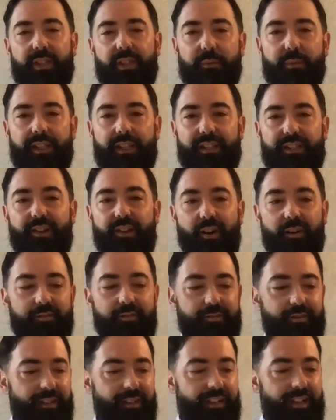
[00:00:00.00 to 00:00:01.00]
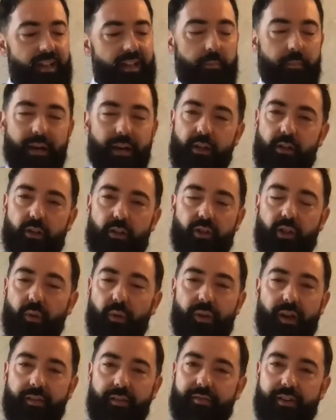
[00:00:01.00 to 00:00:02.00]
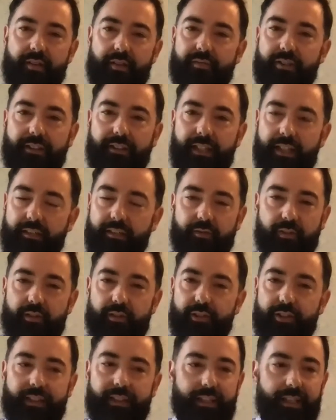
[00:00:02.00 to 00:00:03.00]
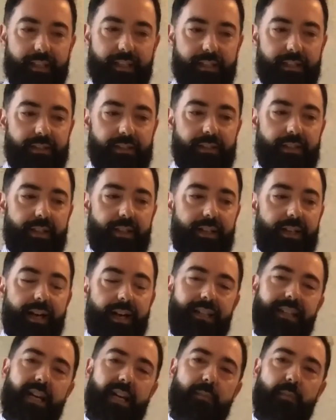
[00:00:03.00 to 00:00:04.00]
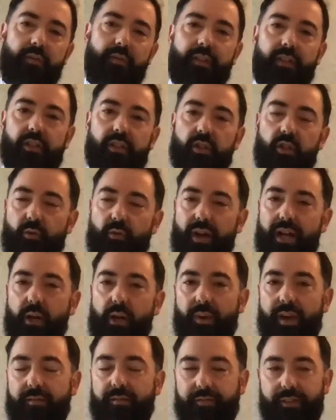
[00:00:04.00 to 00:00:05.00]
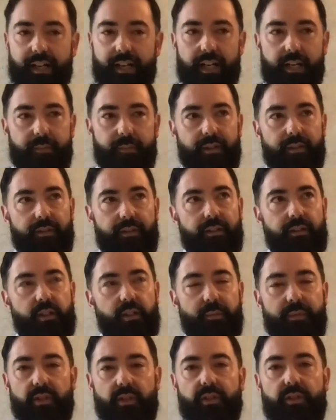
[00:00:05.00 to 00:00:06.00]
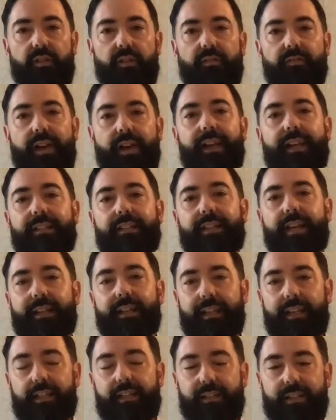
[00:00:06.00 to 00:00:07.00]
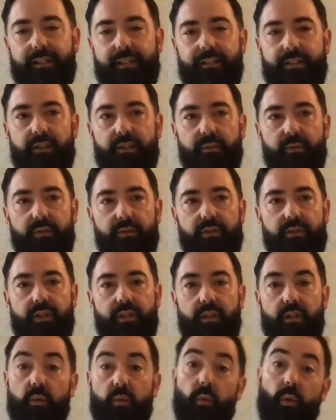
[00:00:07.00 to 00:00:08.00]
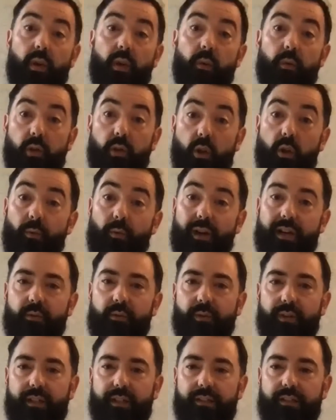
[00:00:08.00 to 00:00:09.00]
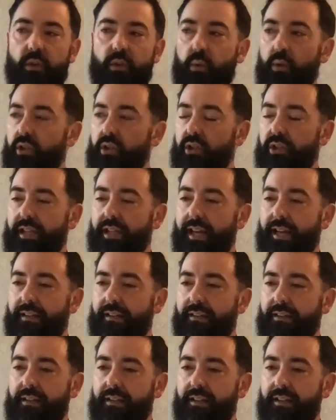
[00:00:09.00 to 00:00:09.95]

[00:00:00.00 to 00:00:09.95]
weeks off. But I couldn't do that forever. I did it for 3 years. And then I moved into the railway environment, and some of the surveying techniques that I'd used were used on the railways to understand